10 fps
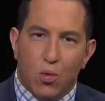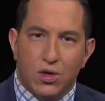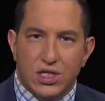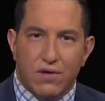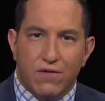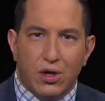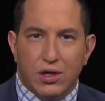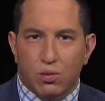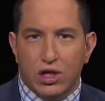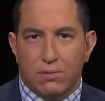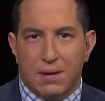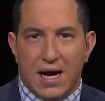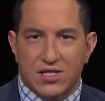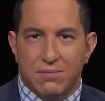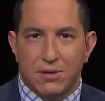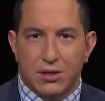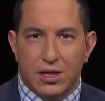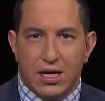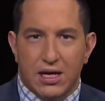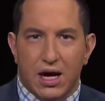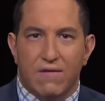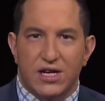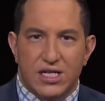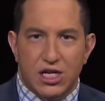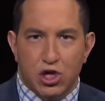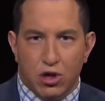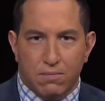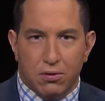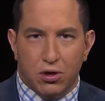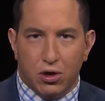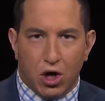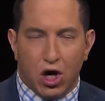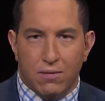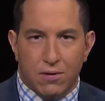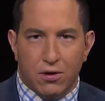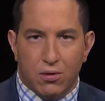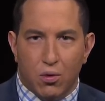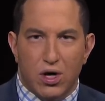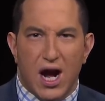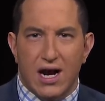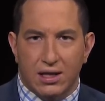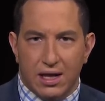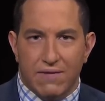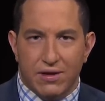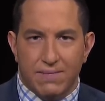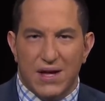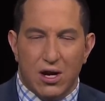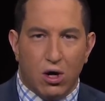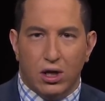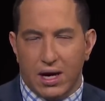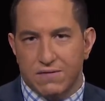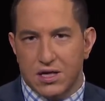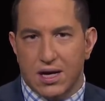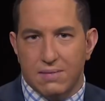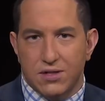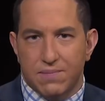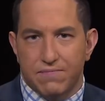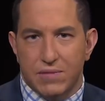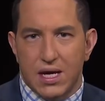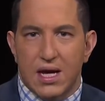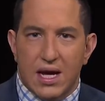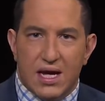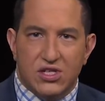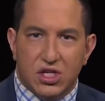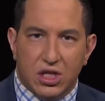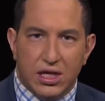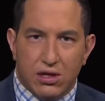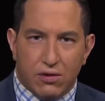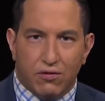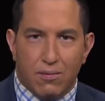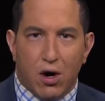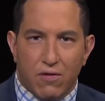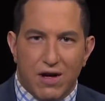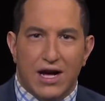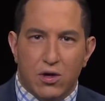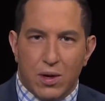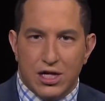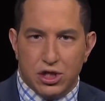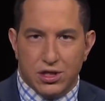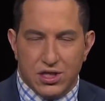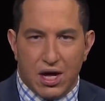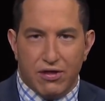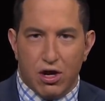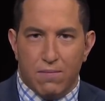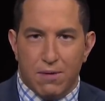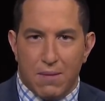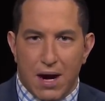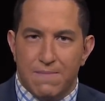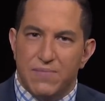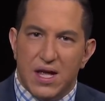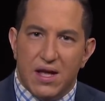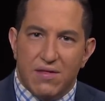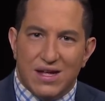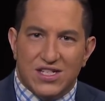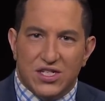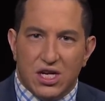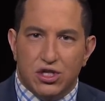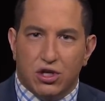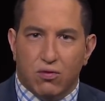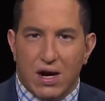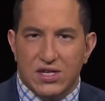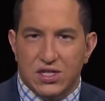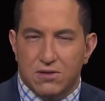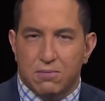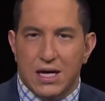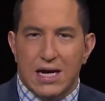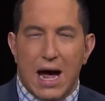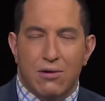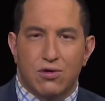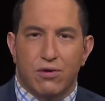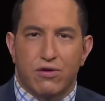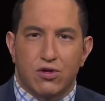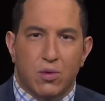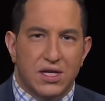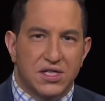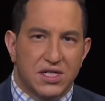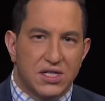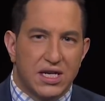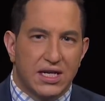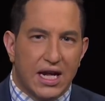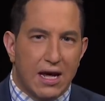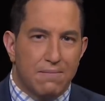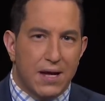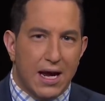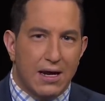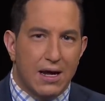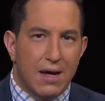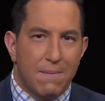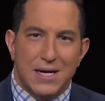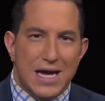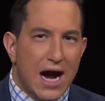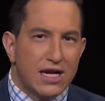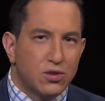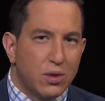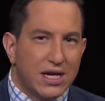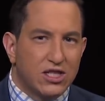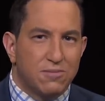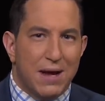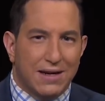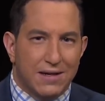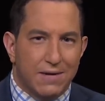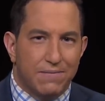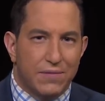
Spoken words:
was the very real possibility of a digital Pearl Harbor, or 9/11, in our lifetimes. It's clear from our evaluations on The Open Mind that such a crisis played out during the 2016 campaign, but not as we expected.